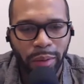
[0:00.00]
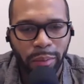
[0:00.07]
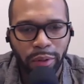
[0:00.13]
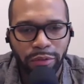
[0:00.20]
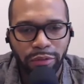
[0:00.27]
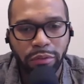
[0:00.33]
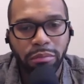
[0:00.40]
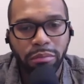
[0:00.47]

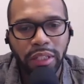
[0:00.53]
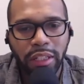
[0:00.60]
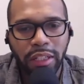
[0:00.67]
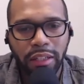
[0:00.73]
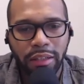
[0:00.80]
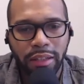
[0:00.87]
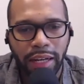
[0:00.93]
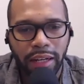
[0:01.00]
But for
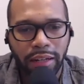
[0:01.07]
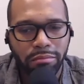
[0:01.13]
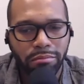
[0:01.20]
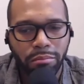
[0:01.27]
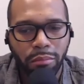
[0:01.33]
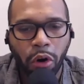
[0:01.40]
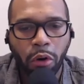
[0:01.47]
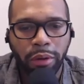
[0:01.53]
me, that
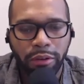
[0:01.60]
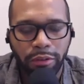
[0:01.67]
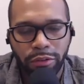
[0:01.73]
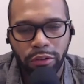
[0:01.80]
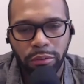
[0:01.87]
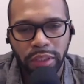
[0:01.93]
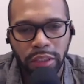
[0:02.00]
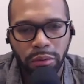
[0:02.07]
moment
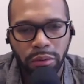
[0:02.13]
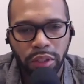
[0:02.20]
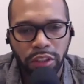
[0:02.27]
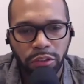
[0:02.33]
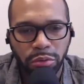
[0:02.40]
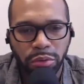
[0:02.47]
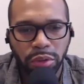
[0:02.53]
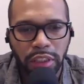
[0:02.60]
for me
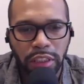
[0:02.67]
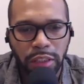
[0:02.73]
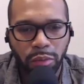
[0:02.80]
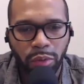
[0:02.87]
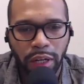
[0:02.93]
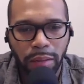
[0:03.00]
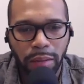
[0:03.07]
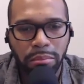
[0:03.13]
was really
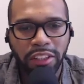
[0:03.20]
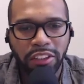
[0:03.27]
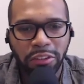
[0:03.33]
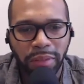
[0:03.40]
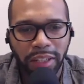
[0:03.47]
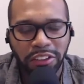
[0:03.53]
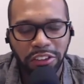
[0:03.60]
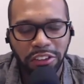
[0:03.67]
when I missed
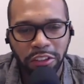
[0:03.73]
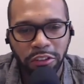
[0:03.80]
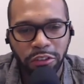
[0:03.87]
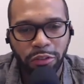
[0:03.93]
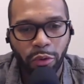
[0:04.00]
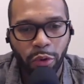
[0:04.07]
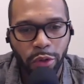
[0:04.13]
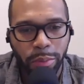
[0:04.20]
my
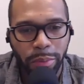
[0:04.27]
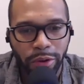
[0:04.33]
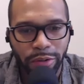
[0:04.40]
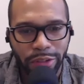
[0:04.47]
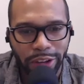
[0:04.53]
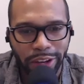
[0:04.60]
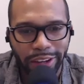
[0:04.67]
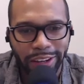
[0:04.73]
son's 4th
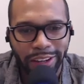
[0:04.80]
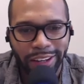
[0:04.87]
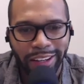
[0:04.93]
birthday.